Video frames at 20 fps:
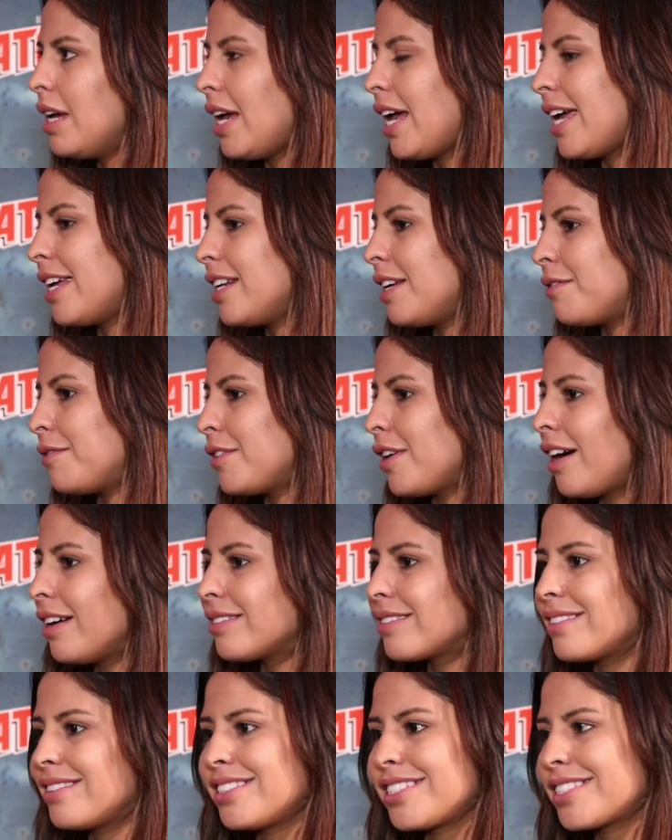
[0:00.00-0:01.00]
and if
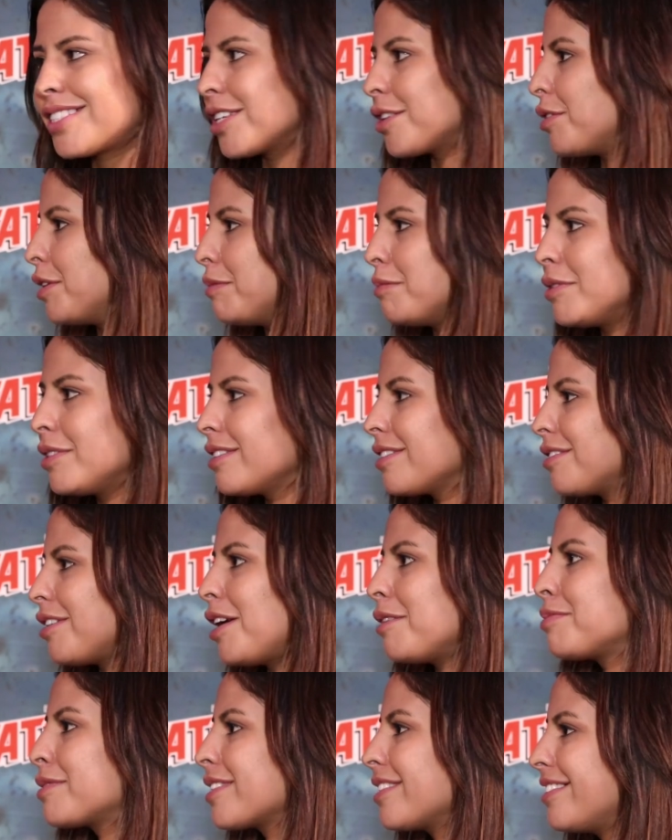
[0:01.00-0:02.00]
not, then just the cream of the
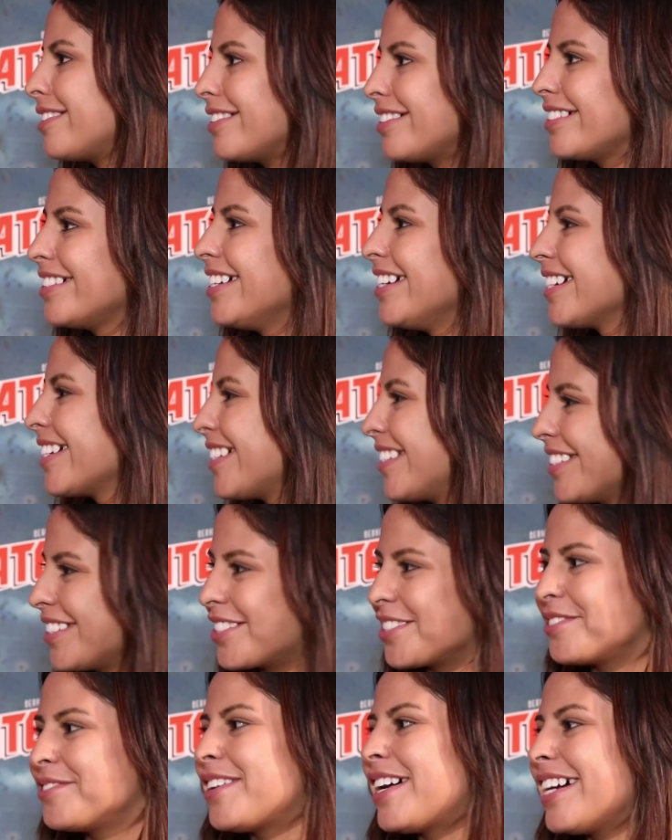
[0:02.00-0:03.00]
crop's gonna gonna
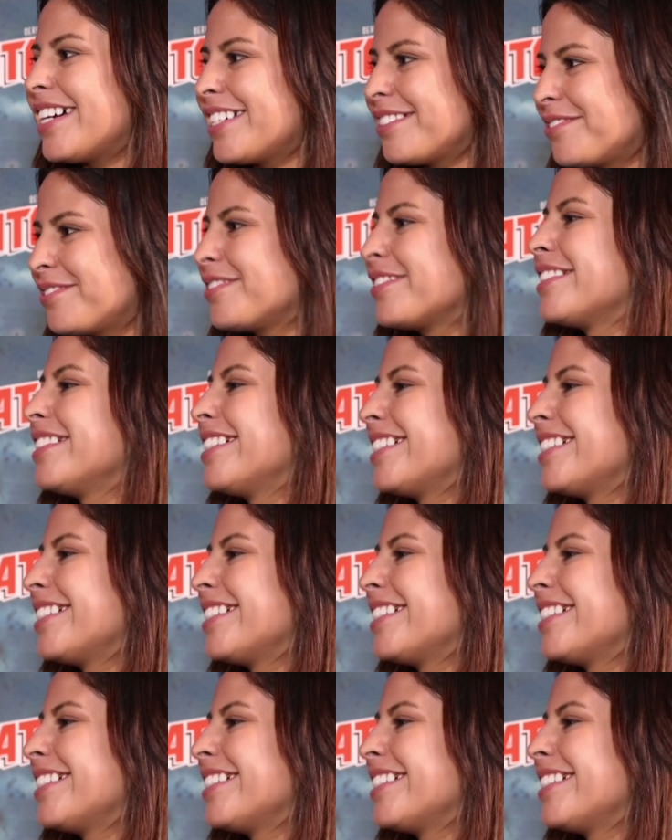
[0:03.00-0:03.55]
survive.